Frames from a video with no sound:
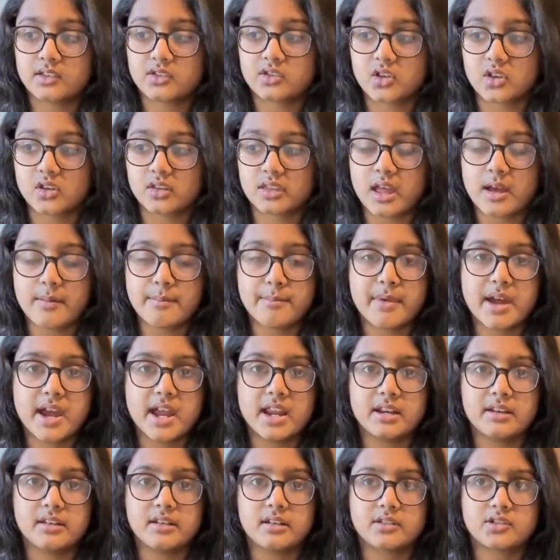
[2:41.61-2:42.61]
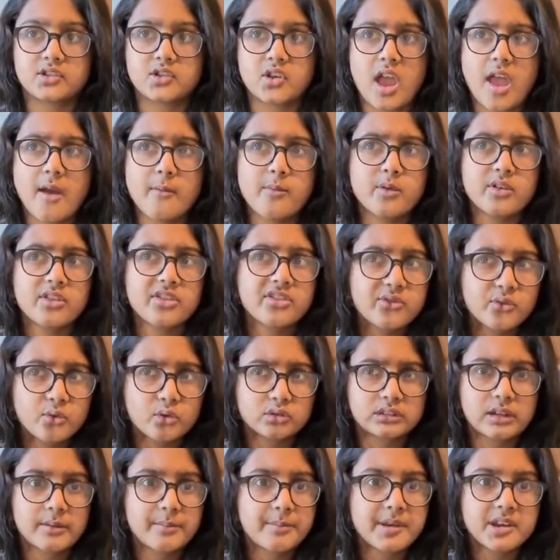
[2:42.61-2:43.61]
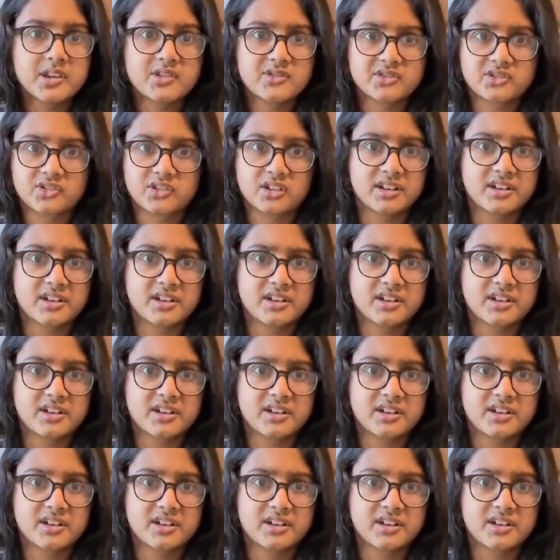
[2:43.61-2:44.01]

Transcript: everyone thought that Beatrice